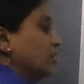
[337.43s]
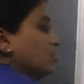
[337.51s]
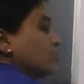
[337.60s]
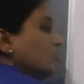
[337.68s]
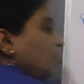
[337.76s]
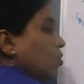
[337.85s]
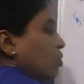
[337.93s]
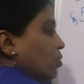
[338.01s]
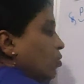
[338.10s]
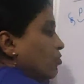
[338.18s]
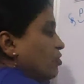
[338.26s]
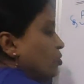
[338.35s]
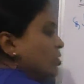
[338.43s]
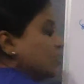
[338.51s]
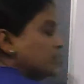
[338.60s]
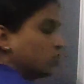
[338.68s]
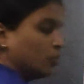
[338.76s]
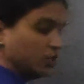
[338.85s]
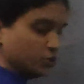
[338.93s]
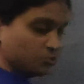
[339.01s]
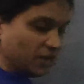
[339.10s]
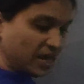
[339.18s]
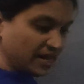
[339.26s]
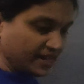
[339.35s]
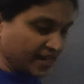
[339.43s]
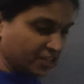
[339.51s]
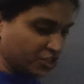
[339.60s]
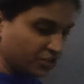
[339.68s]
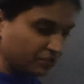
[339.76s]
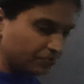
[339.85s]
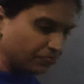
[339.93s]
So ovule is going to be attached.